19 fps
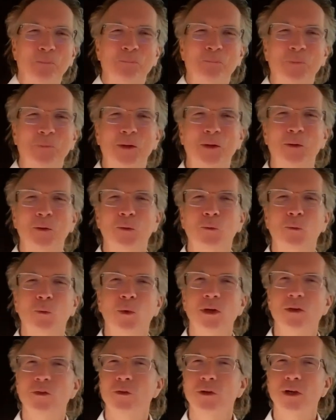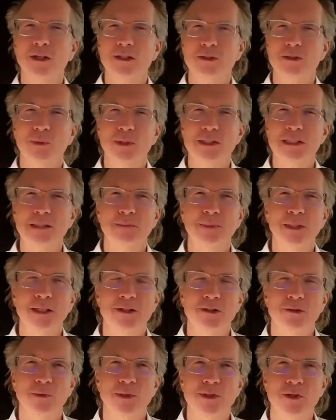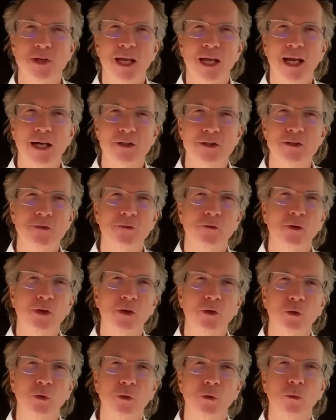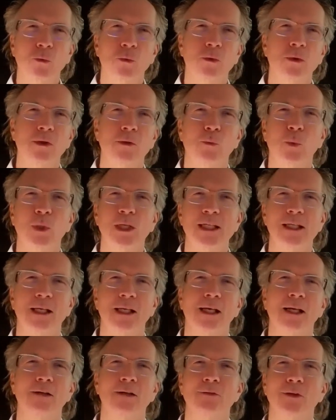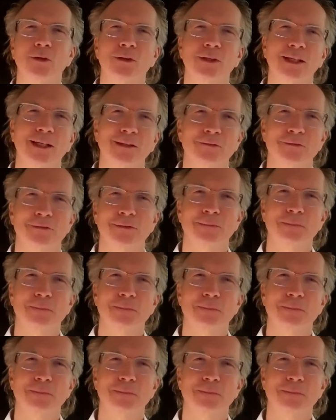what thoughts, what speech, what actions are you weeding out of your life?